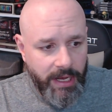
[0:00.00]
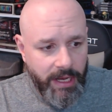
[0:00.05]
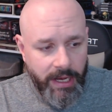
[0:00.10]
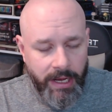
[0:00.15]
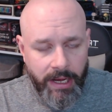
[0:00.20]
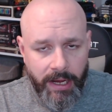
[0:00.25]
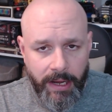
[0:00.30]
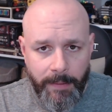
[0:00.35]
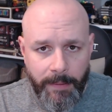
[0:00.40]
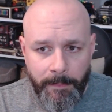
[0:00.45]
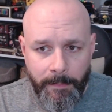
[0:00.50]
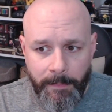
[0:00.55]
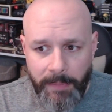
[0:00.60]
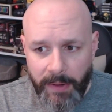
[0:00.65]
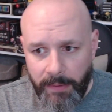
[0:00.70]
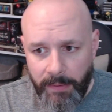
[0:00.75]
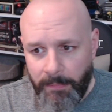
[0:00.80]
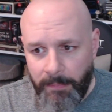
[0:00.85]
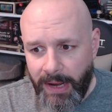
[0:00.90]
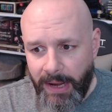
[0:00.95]

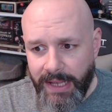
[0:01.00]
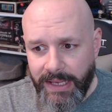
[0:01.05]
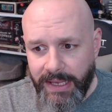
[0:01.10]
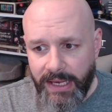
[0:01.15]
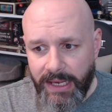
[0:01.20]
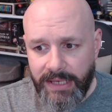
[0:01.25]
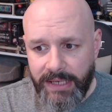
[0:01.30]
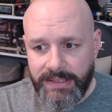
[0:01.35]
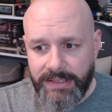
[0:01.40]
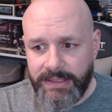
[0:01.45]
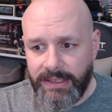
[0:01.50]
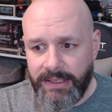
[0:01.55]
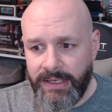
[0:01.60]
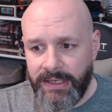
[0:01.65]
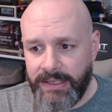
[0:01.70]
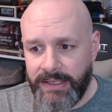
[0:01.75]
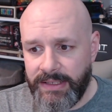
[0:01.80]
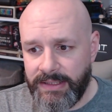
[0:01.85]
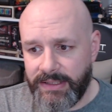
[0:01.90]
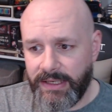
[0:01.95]
But my guess
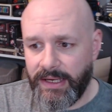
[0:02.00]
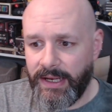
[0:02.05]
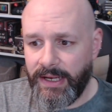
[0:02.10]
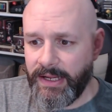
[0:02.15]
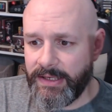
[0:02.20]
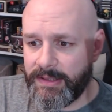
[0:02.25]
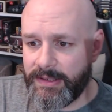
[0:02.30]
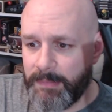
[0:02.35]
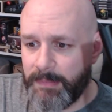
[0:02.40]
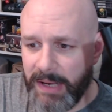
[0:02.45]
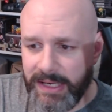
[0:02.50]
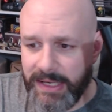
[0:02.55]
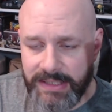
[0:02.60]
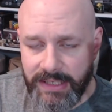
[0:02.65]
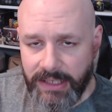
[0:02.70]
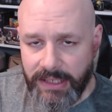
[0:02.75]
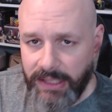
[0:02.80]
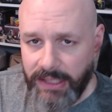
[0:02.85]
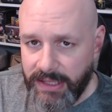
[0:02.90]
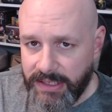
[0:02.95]
is it's
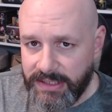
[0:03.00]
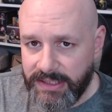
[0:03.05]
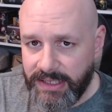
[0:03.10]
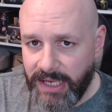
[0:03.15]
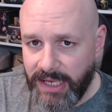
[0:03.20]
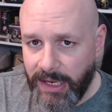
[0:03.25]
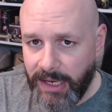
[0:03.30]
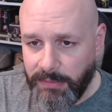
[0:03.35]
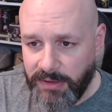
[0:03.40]
basically the same